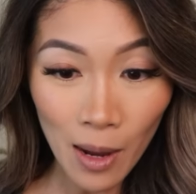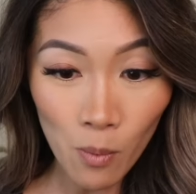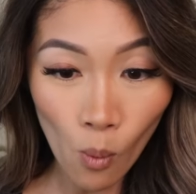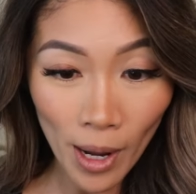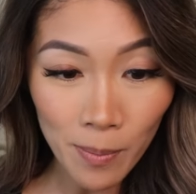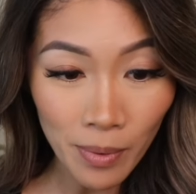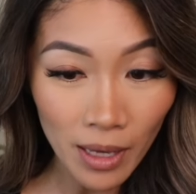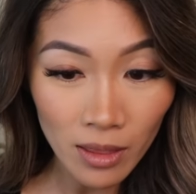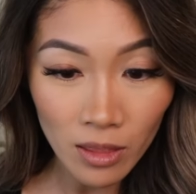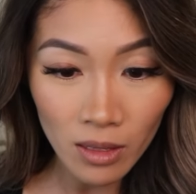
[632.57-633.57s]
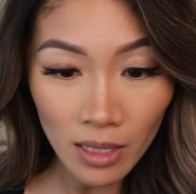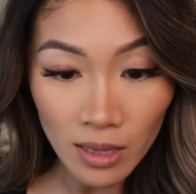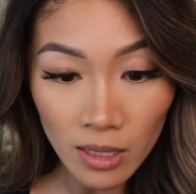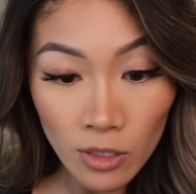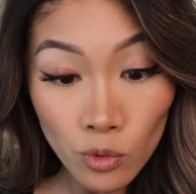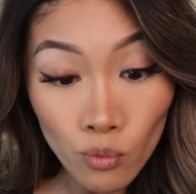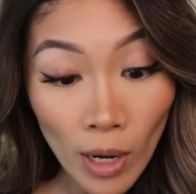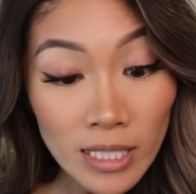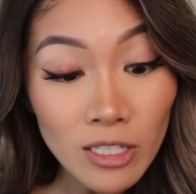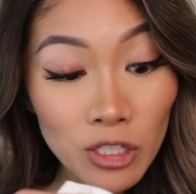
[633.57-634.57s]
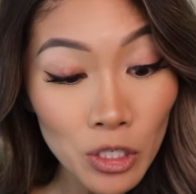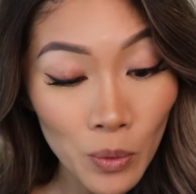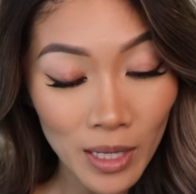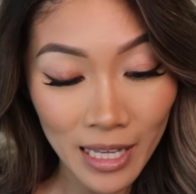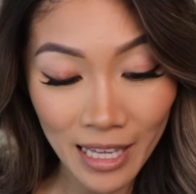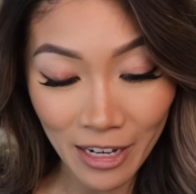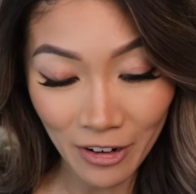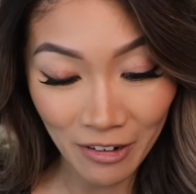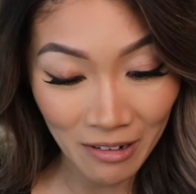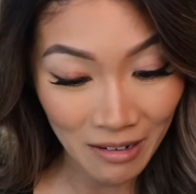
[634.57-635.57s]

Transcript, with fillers: I'm wiping, there's residue in here.